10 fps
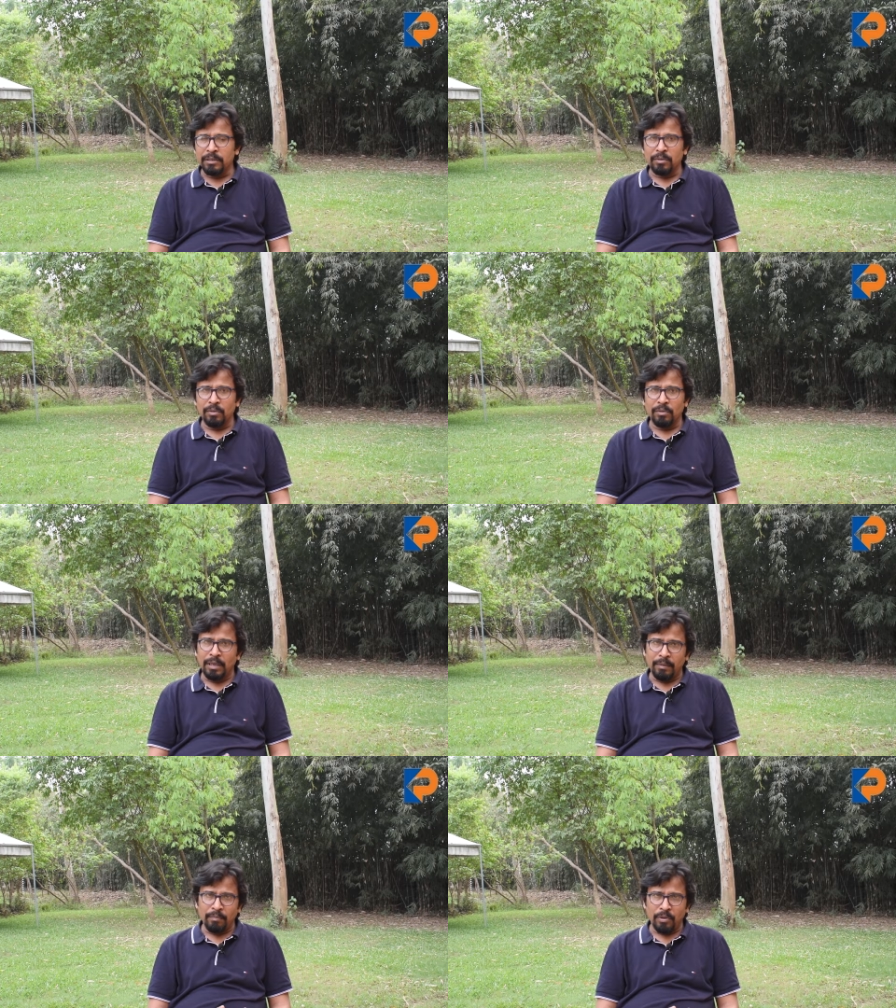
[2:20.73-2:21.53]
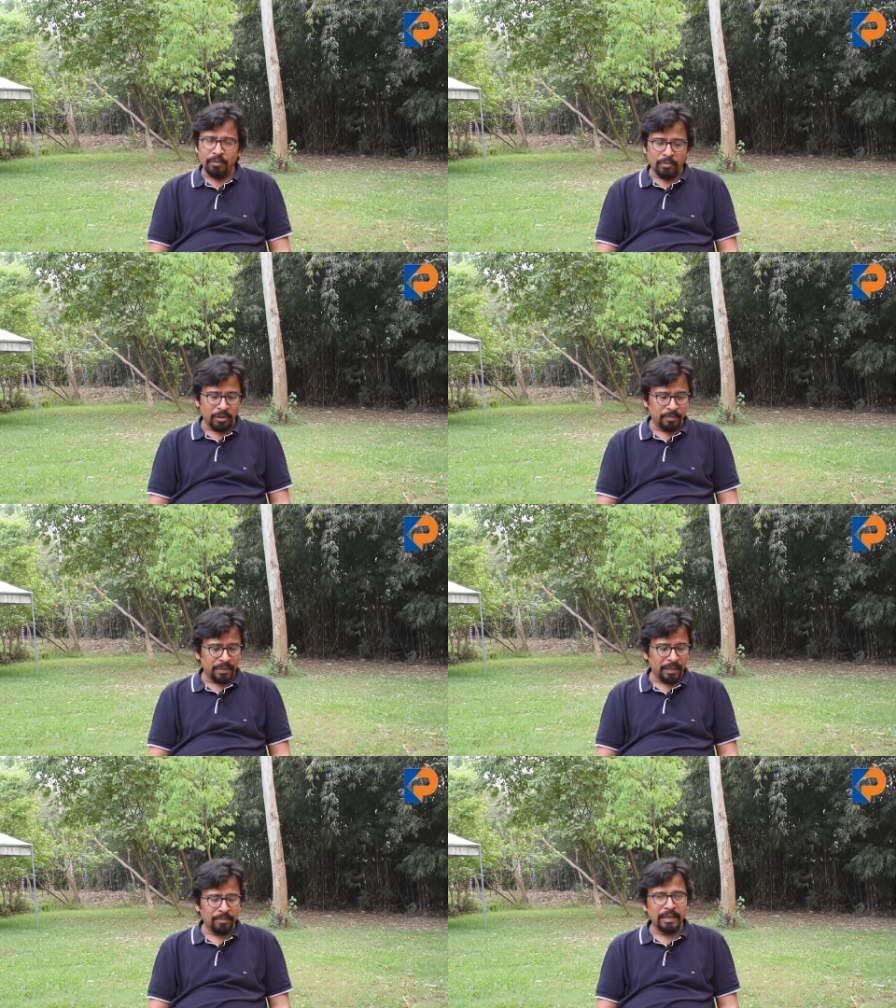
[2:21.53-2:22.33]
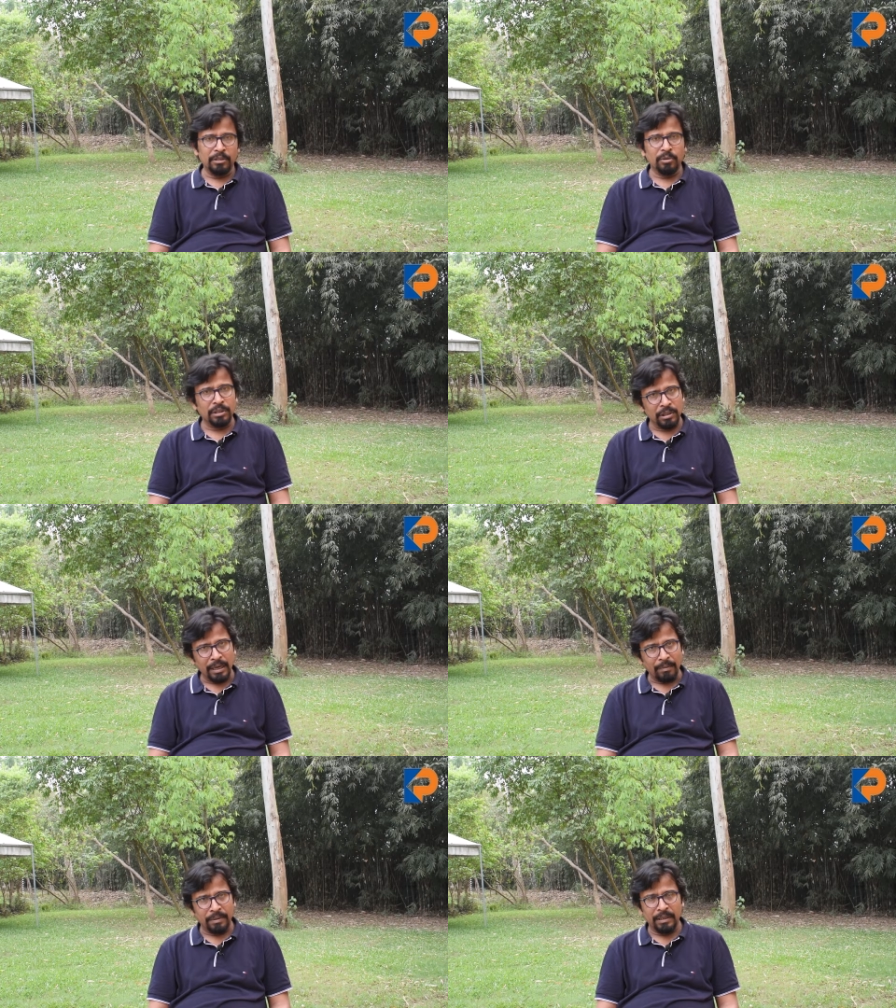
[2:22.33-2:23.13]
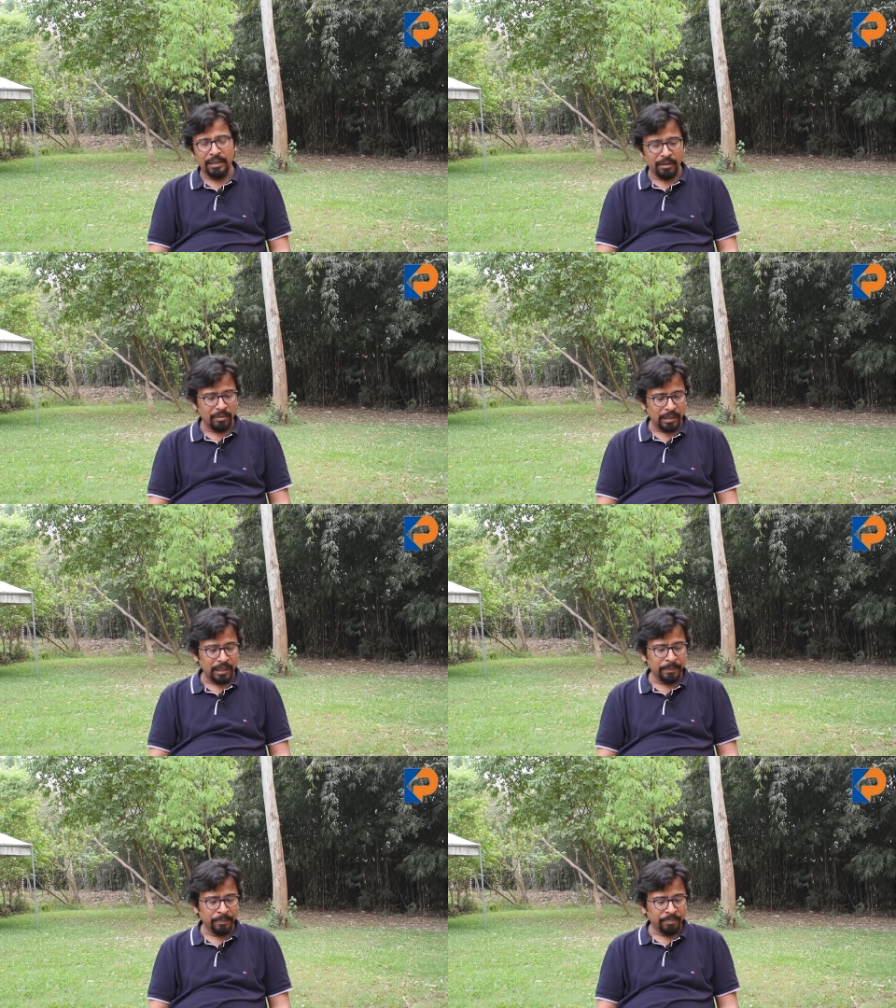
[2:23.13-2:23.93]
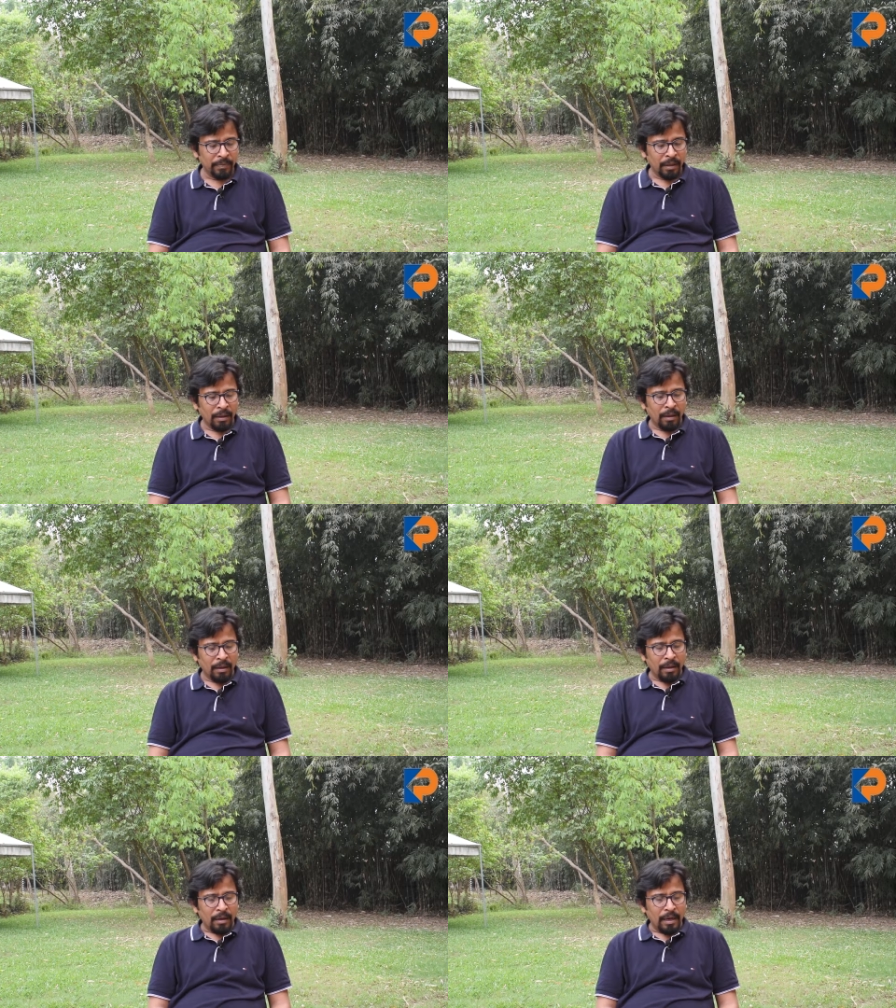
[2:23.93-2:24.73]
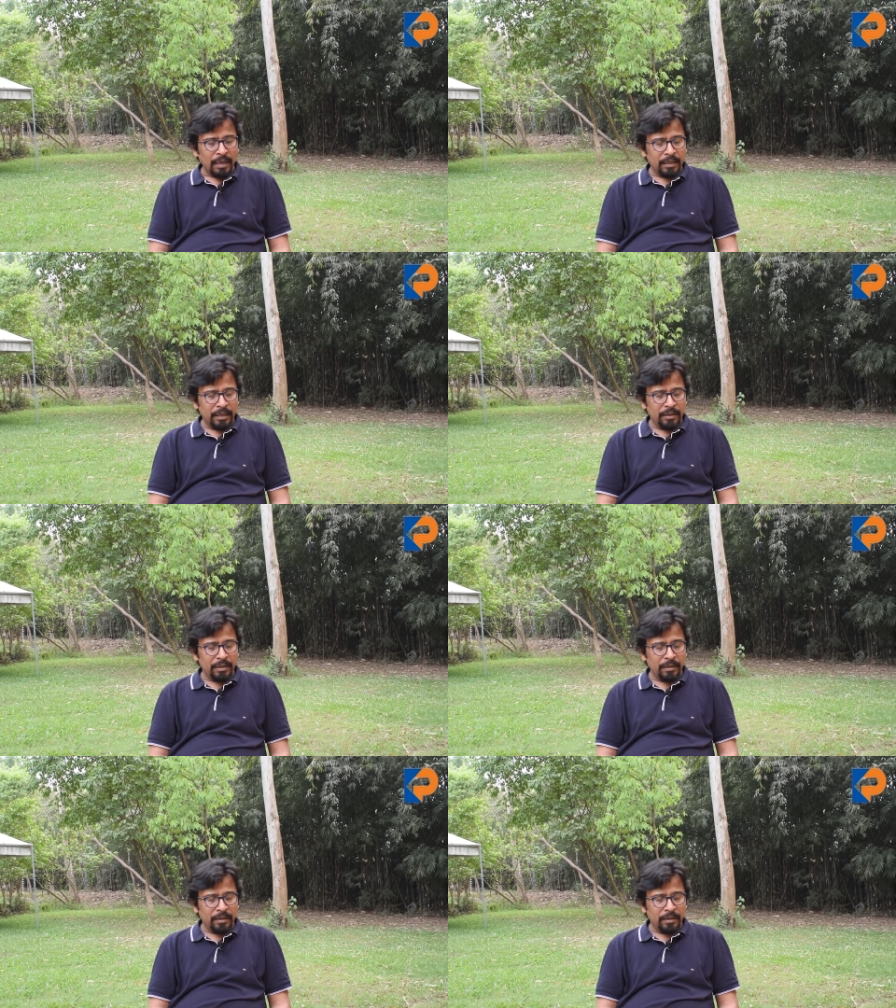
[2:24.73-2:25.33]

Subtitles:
So I'm born, brought up there. My education happened there only. I did